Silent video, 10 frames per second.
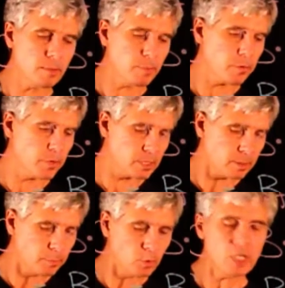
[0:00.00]
about this
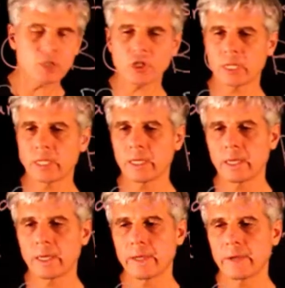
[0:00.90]
computation,
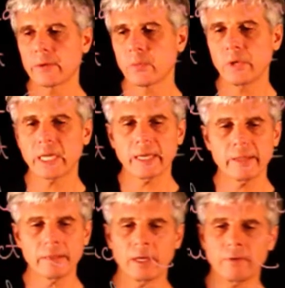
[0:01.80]
we
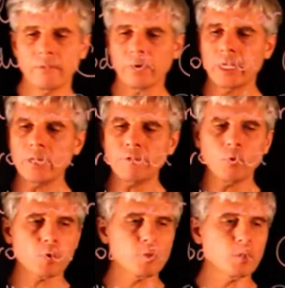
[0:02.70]
can
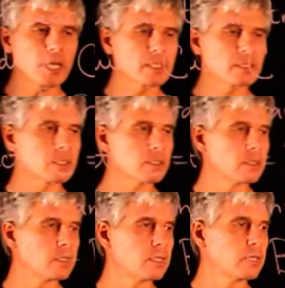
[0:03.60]
reformulate
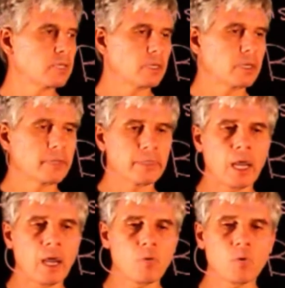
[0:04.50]

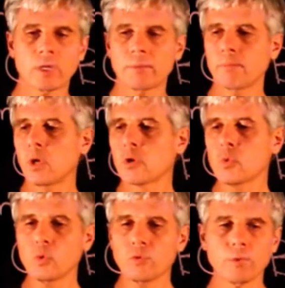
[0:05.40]
our
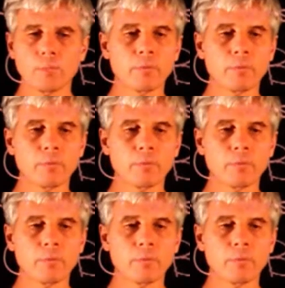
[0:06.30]
rule for